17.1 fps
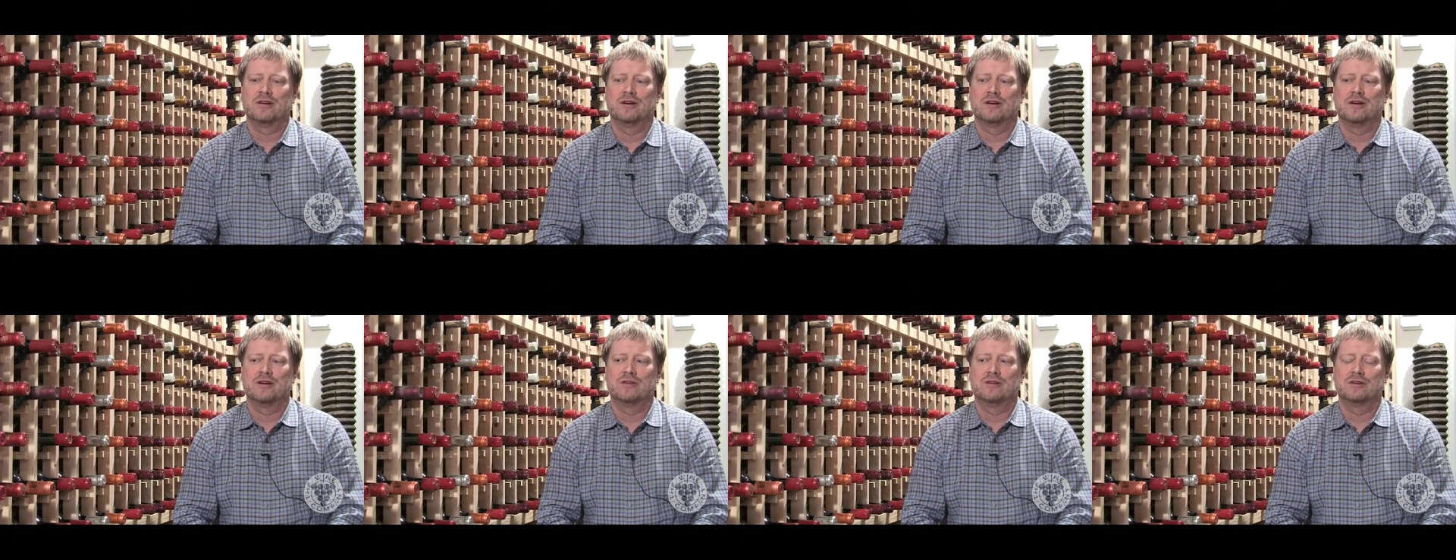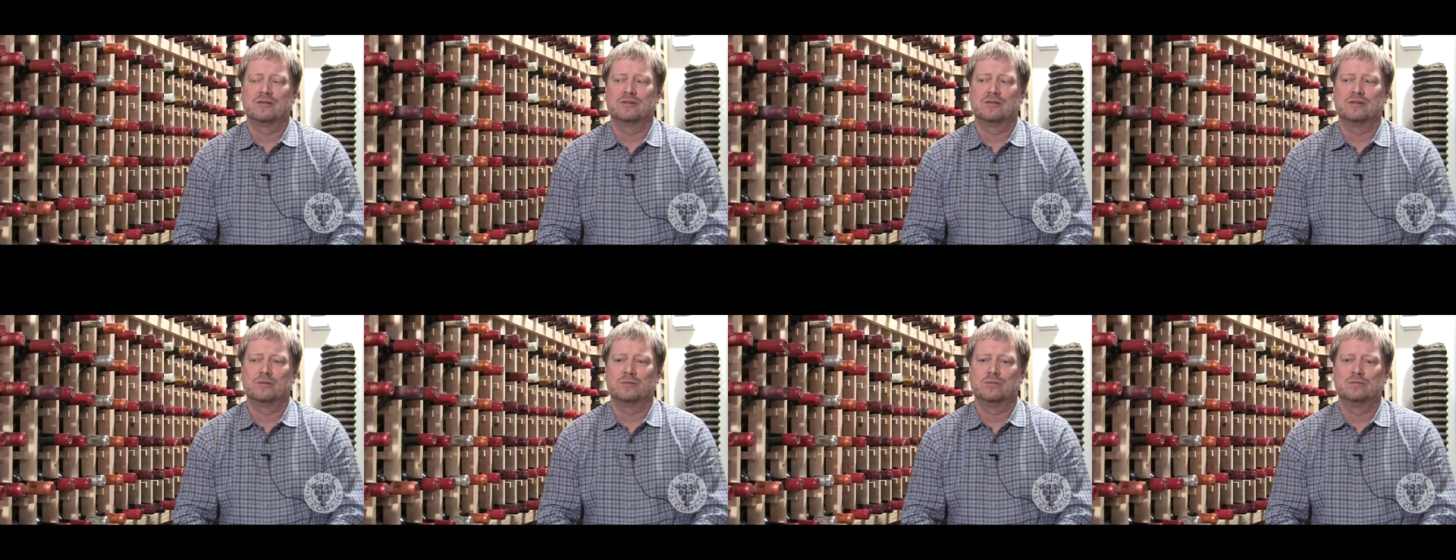
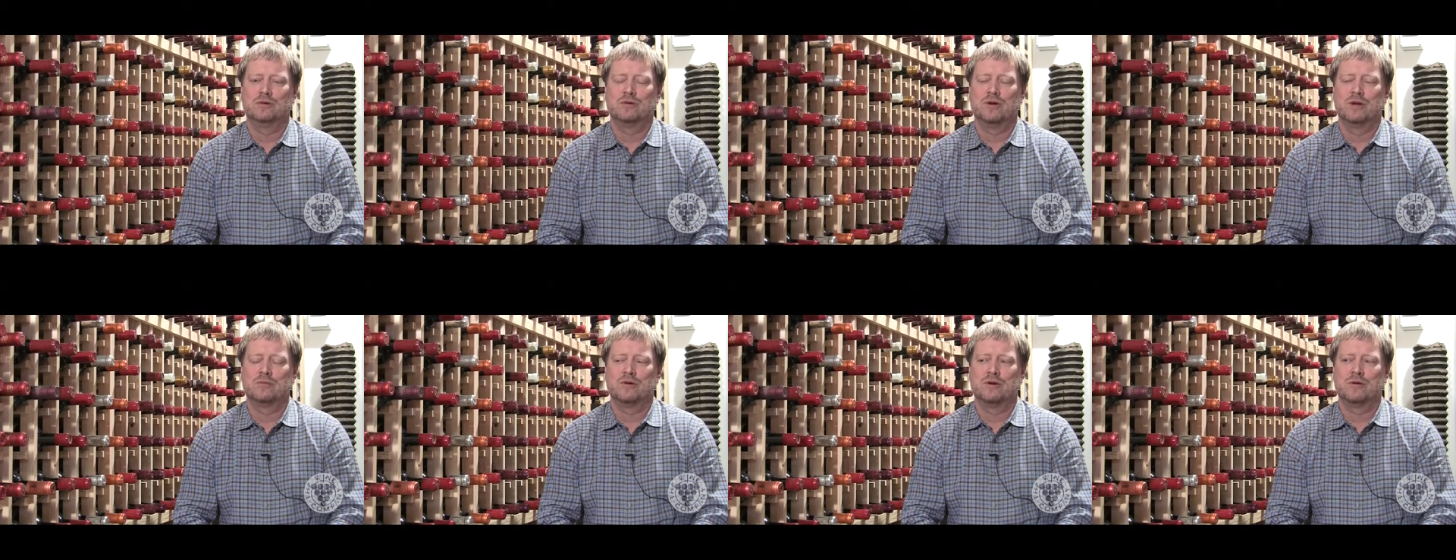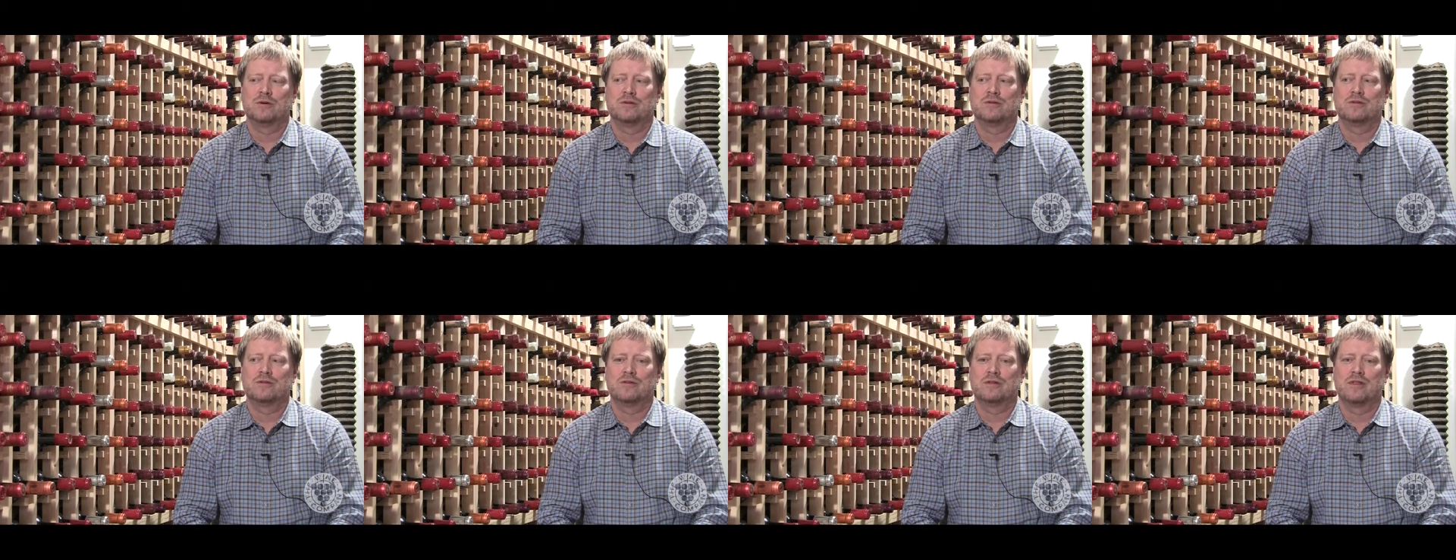the grape
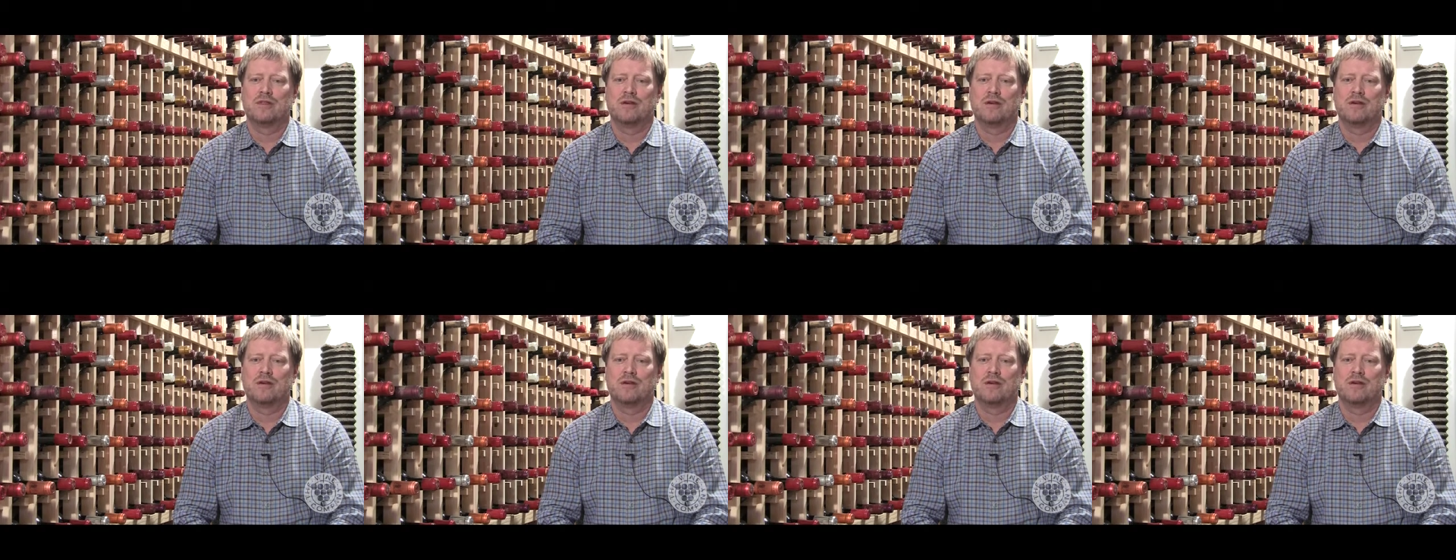growers,